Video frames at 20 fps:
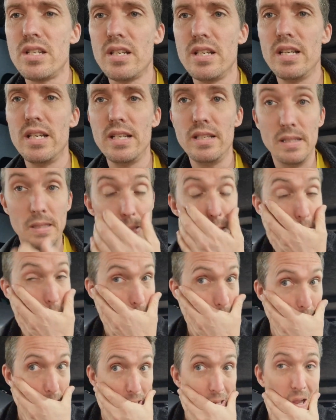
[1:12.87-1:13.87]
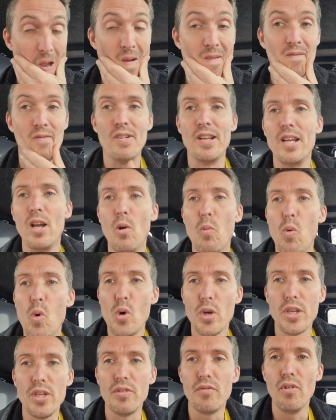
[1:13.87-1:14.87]
and hopefully I'll
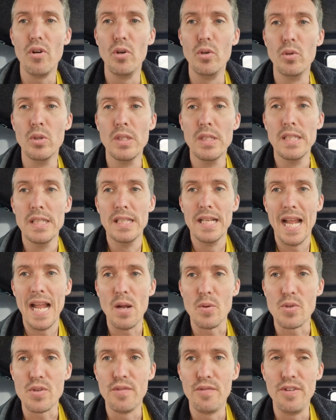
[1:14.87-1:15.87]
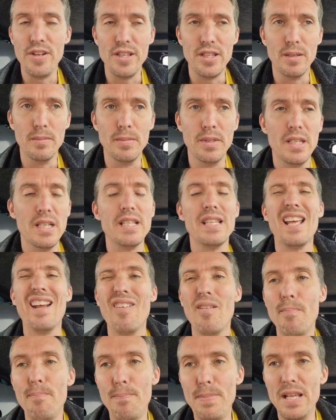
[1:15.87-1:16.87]
walk you through how to fit them.
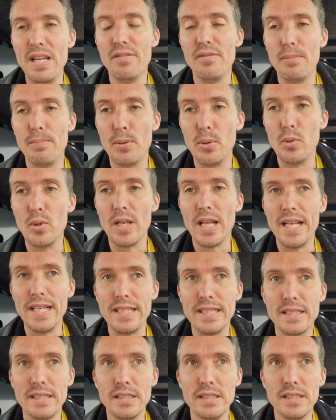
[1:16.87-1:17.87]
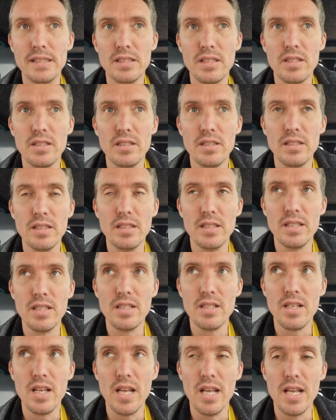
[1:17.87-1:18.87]
They're a bit of a ball ache.
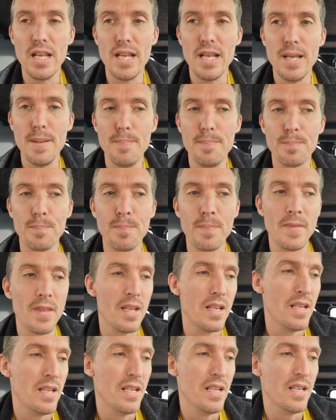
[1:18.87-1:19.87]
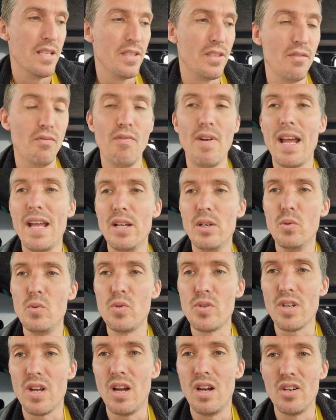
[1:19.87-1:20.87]
The
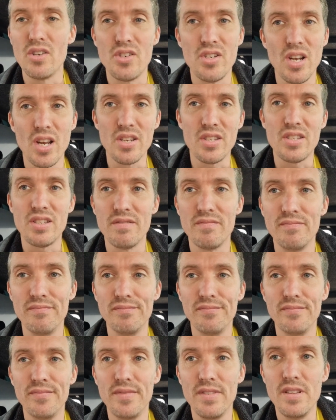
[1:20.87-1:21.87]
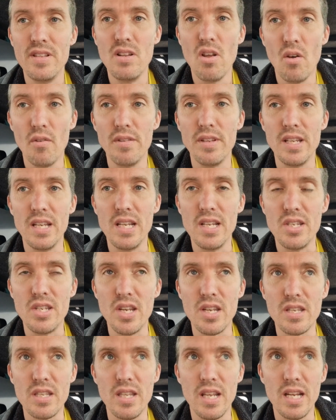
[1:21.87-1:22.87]
rails are just not the
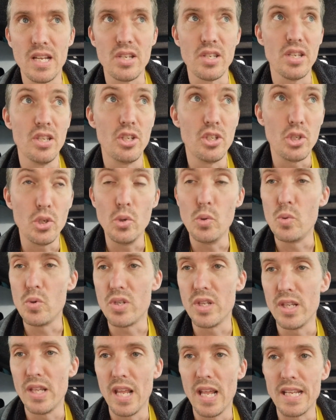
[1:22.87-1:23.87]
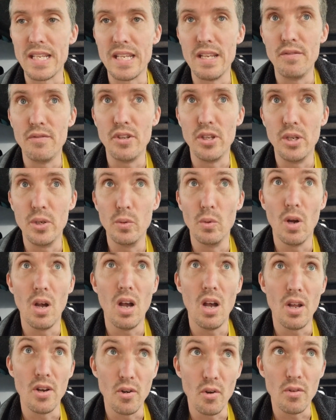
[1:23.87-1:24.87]
easiest things, and the tools that they give you
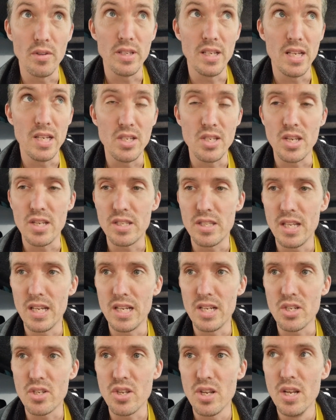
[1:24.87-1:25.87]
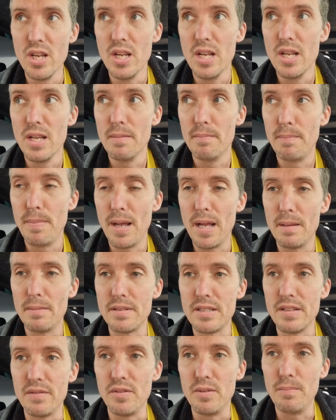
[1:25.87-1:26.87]
are not the easiest things,
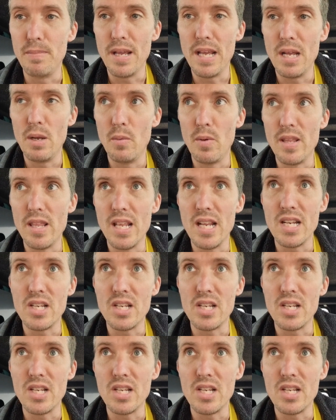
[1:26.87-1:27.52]
but if you bear with